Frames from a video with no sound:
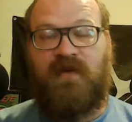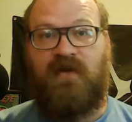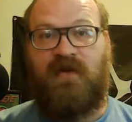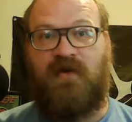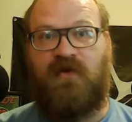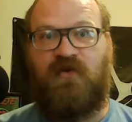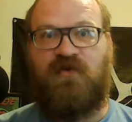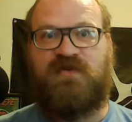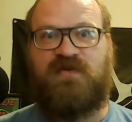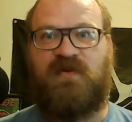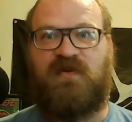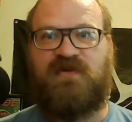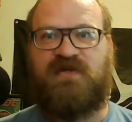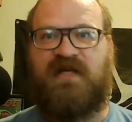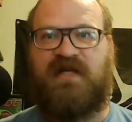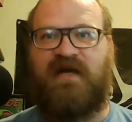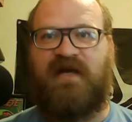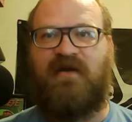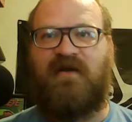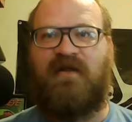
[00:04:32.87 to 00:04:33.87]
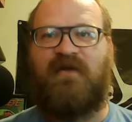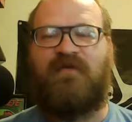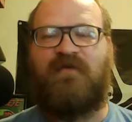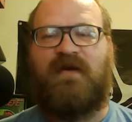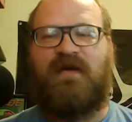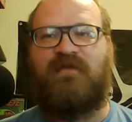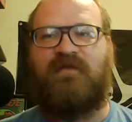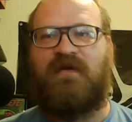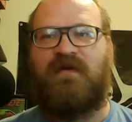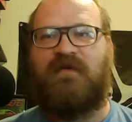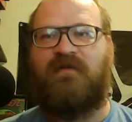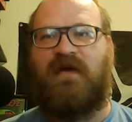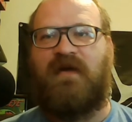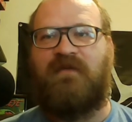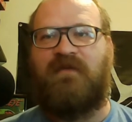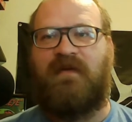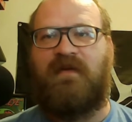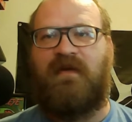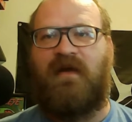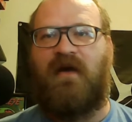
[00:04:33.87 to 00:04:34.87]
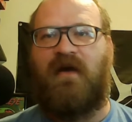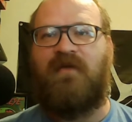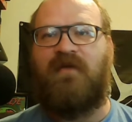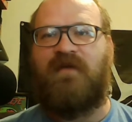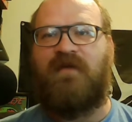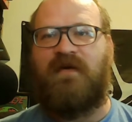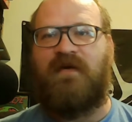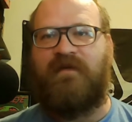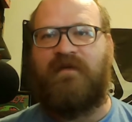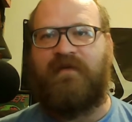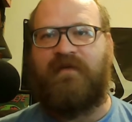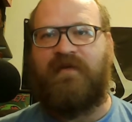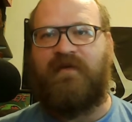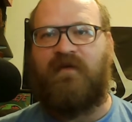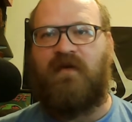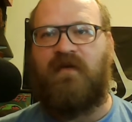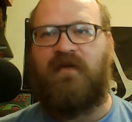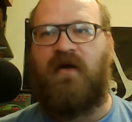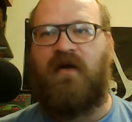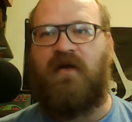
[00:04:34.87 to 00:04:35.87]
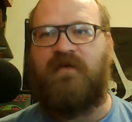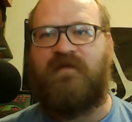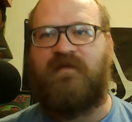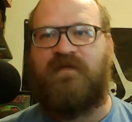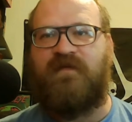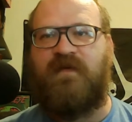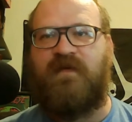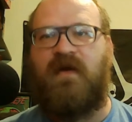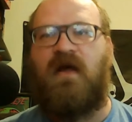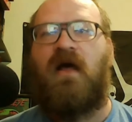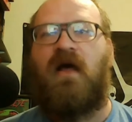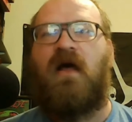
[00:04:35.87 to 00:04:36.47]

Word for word: who was supposed to take all of her, all of our all of her,